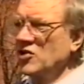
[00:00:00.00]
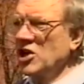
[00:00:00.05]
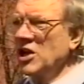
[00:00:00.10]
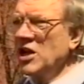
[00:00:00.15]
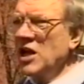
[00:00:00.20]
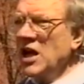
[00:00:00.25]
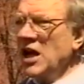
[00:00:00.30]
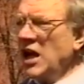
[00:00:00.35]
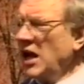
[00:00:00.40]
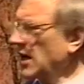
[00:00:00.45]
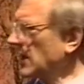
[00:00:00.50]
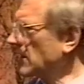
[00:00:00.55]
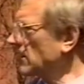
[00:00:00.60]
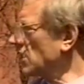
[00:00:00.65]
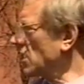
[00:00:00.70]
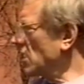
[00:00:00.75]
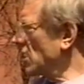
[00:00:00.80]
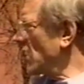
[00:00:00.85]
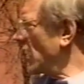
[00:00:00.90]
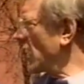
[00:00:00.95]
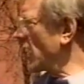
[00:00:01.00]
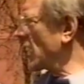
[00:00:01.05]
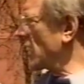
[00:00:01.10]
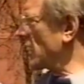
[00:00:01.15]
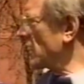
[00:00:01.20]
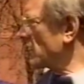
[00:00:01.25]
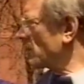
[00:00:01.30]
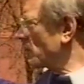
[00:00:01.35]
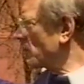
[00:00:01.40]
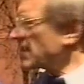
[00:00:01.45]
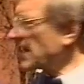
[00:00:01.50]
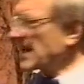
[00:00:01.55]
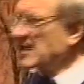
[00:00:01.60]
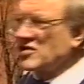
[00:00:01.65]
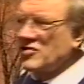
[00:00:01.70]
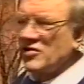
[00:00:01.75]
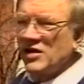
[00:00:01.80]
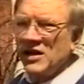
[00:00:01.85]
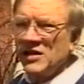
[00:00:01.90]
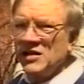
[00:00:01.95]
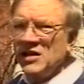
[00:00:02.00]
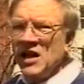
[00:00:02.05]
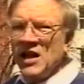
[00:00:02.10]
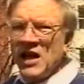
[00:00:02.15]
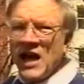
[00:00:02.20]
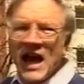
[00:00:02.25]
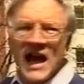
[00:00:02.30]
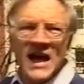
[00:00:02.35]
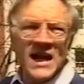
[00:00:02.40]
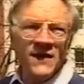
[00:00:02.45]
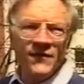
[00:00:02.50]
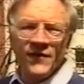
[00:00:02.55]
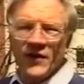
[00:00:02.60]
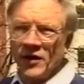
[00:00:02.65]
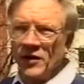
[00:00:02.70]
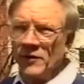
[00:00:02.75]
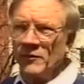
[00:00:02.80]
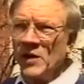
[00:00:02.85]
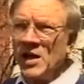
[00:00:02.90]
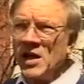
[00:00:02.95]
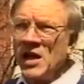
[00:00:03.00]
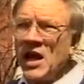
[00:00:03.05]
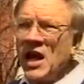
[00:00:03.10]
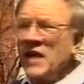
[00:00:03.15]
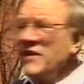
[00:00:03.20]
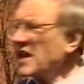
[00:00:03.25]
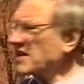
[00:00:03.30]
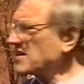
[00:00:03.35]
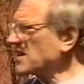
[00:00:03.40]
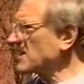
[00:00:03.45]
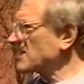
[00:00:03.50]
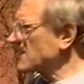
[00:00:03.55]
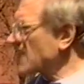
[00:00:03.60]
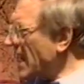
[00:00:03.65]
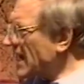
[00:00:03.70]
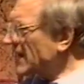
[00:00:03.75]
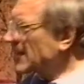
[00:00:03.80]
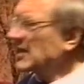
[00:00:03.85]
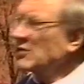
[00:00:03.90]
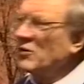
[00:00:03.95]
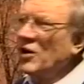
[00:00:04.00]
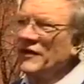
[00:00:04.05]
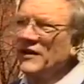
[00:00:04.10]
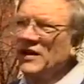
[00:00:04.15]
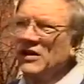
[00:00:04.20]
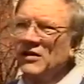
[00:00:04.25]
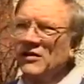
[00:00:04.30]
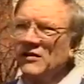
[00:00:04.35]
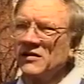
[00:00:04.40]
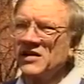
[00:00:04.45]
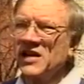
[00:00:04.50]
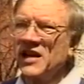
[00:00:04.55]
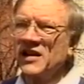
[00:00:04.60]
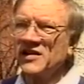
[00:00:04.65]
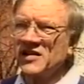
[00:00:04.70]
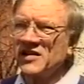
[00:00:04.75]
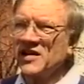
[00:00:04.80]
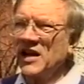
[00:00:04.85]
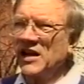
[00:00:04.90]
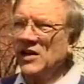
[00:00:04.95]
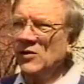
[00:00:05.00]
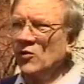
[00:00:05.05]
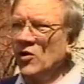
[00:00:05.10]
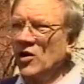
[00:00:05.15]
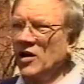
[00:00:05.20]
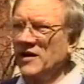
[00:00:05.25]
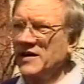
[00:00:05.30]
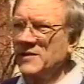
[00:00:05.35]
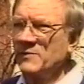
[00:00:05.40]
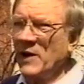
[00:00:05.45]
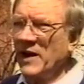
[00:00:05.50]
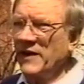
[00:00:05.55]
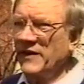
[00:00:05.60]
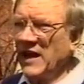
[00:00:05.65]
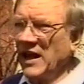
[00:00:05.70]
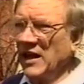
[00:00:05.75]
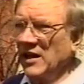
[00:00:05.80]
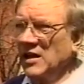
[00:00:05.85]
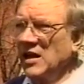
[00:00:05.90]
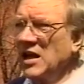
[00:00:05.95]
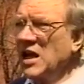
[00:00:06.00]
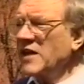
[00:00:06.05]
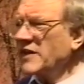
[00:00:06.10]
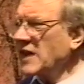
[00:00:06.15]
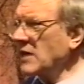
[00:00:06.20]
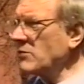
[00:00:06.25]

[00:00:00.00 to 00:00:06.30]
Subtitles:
a little pedestrian haven. And that's exactly what the clock tower site was by then. They